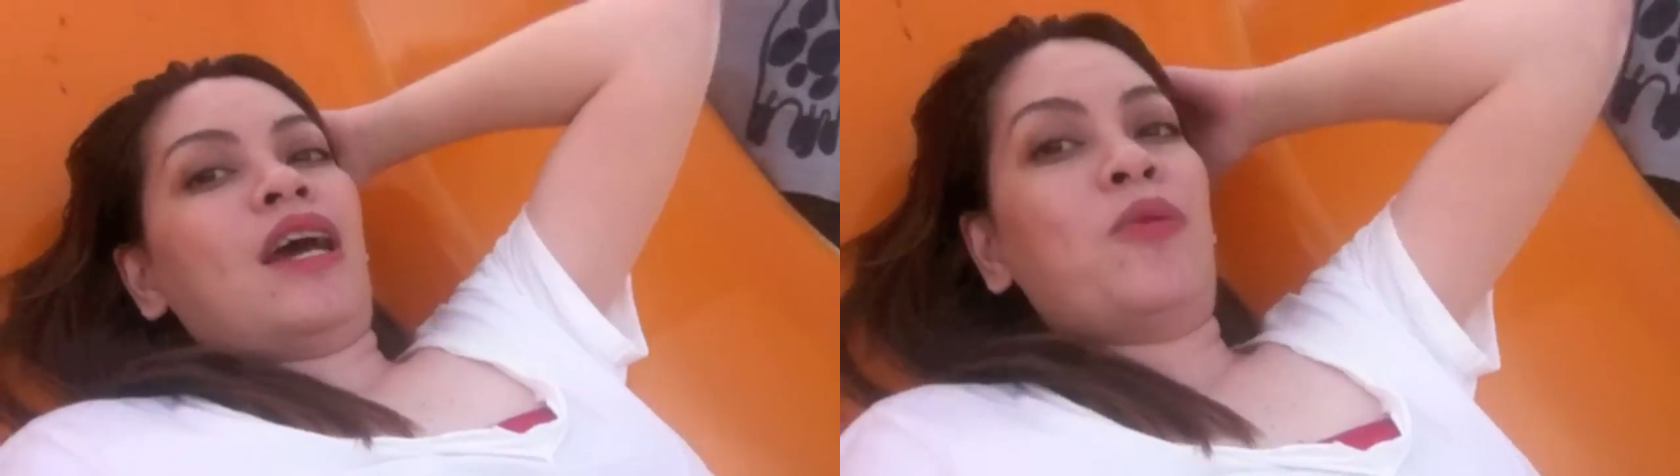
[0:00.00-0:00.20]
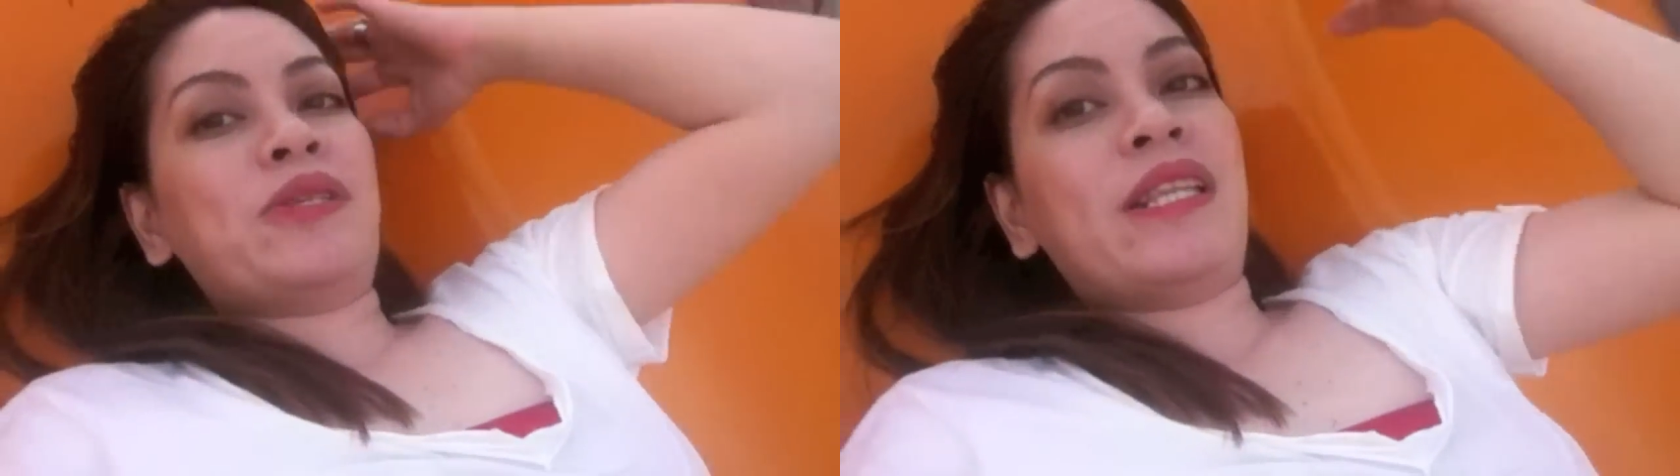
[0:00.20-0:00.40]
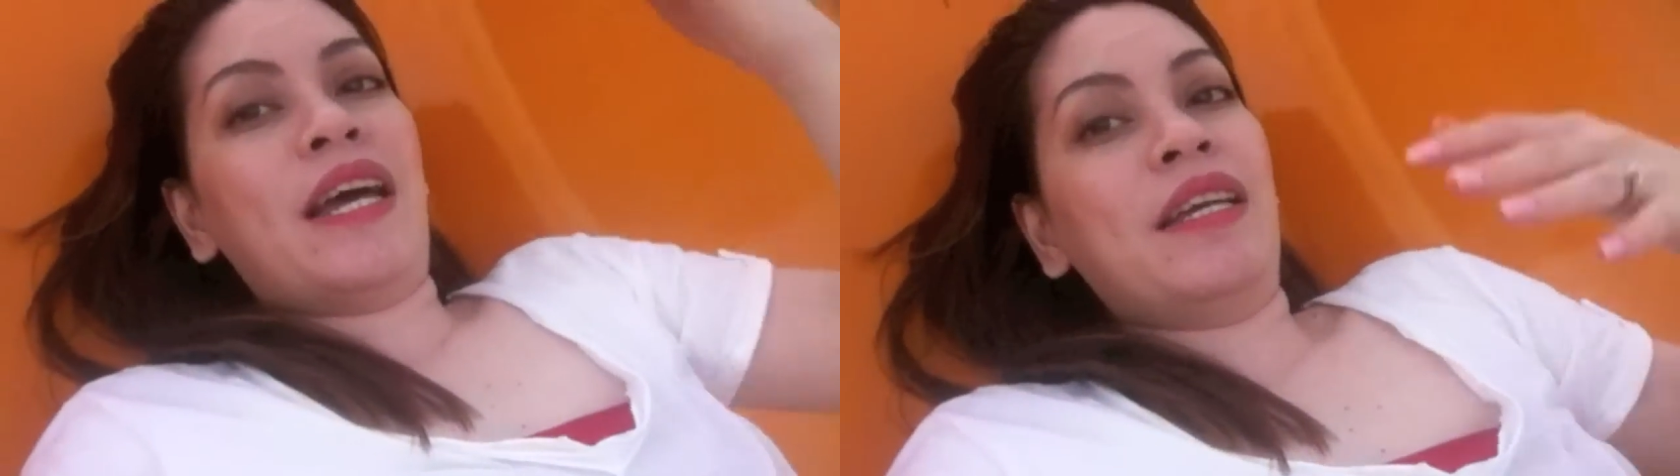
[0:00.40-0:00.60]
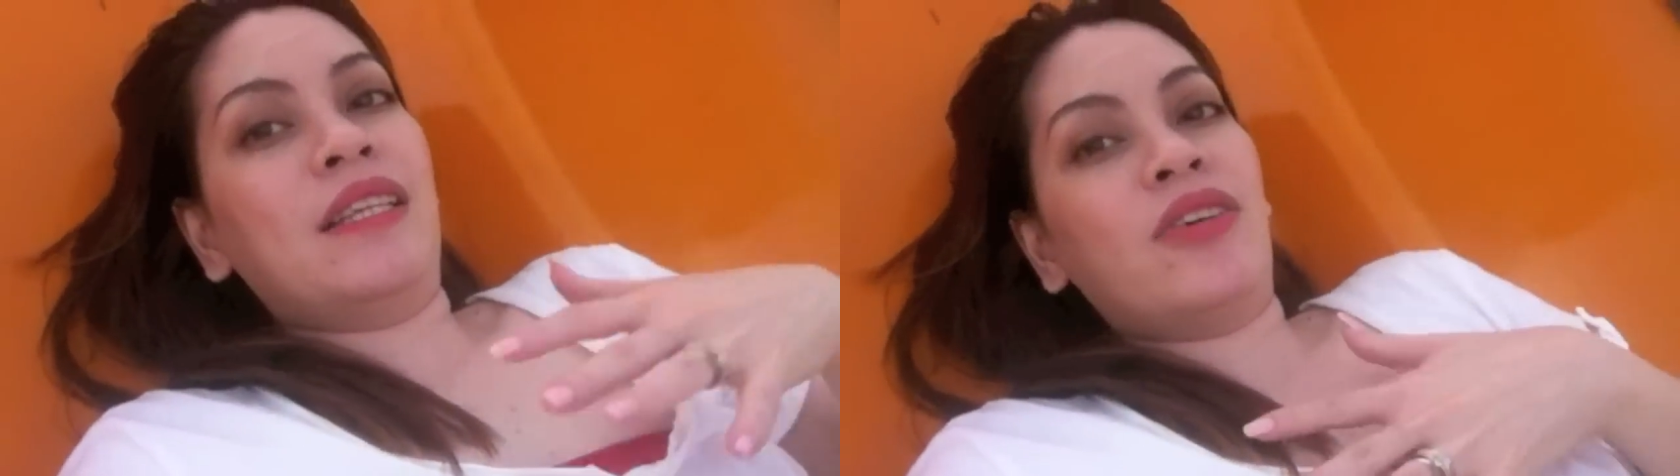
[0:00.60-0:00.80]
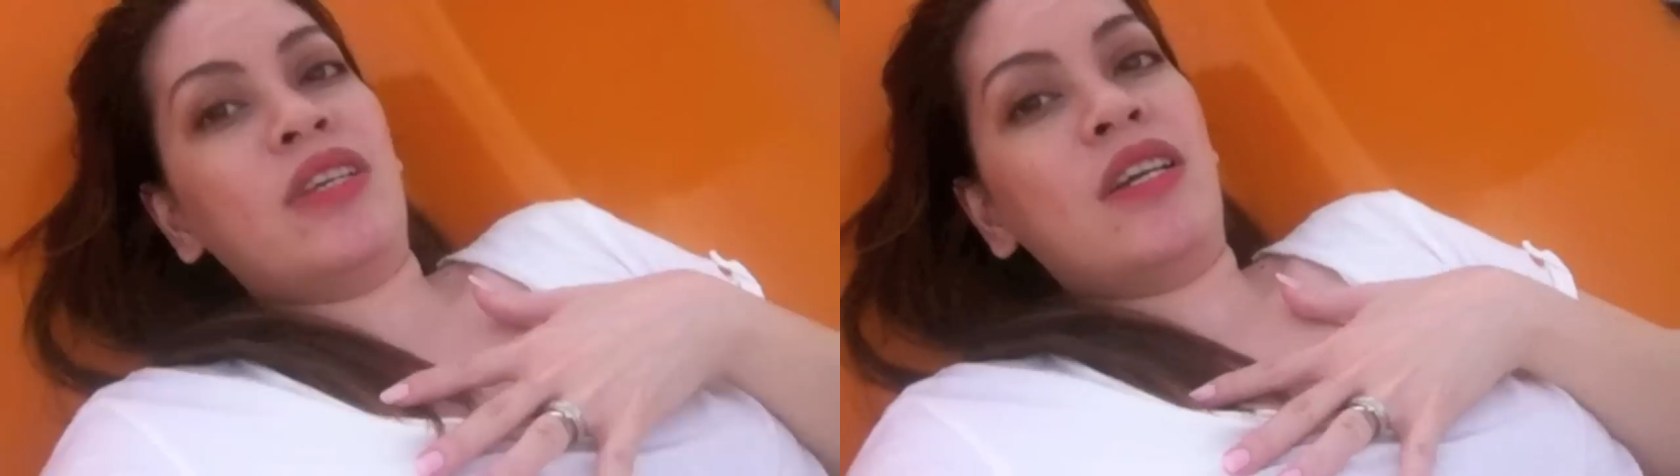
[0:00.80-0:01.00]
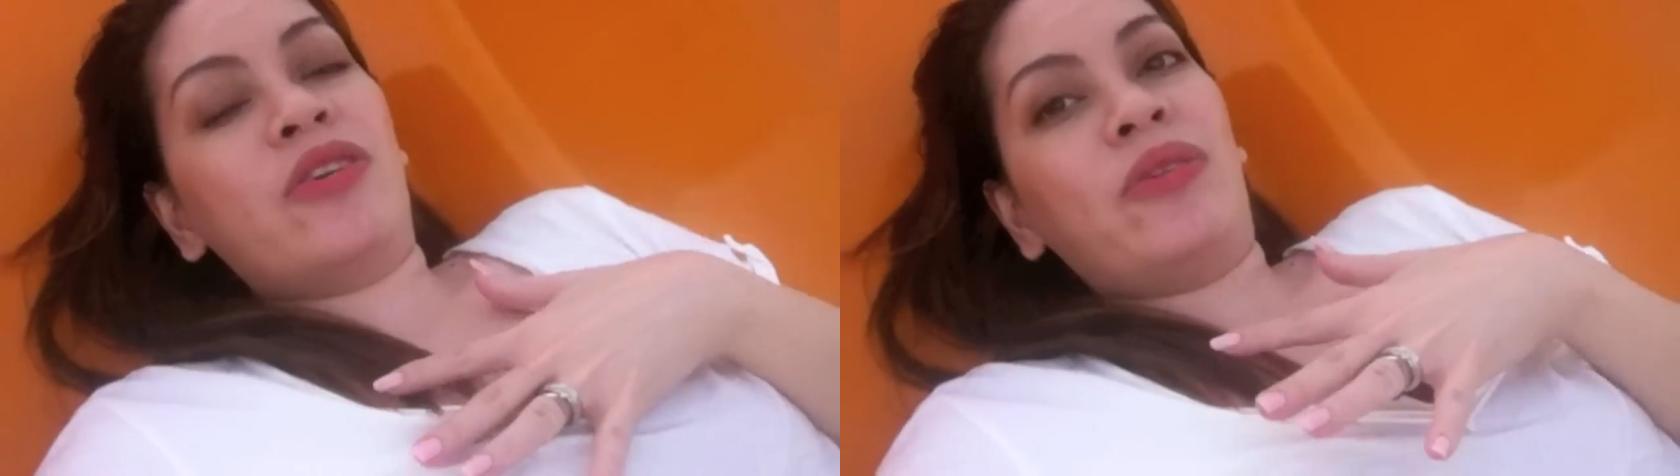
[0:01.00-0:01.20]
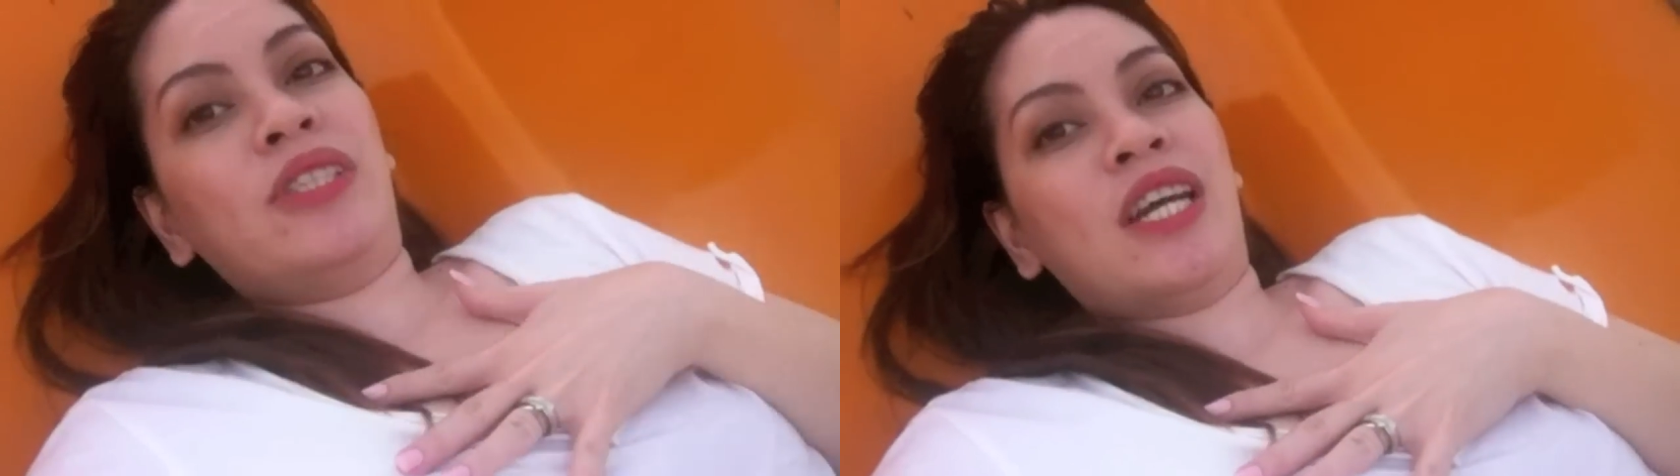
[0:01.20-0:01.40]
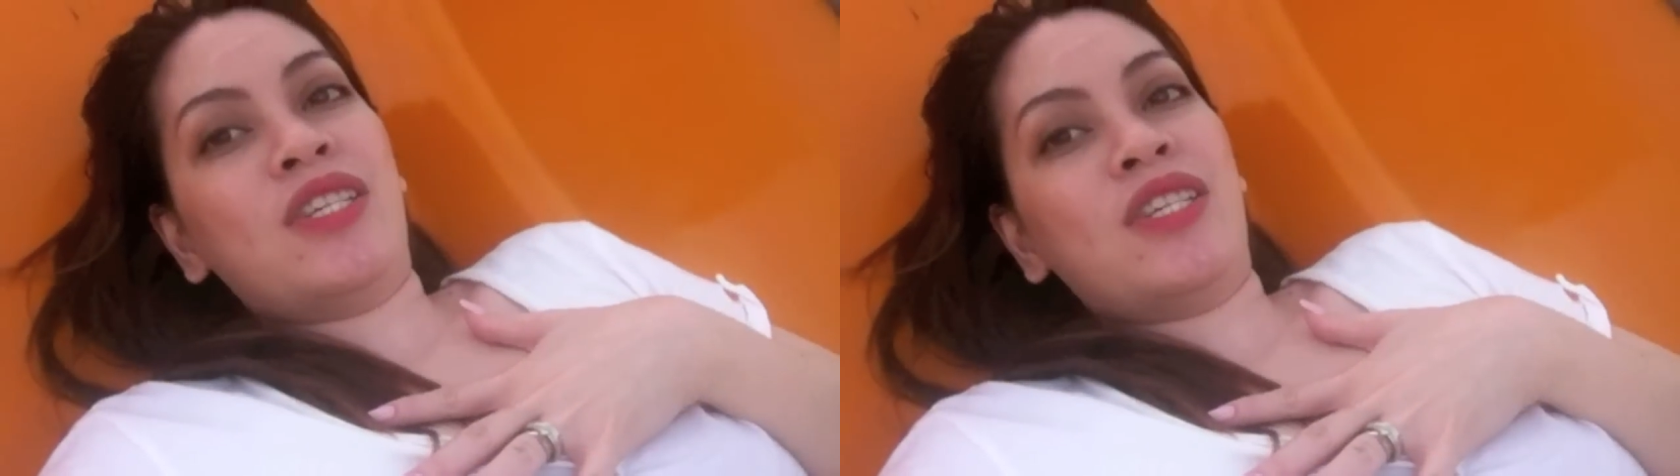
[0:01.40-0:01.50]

I was lying down here with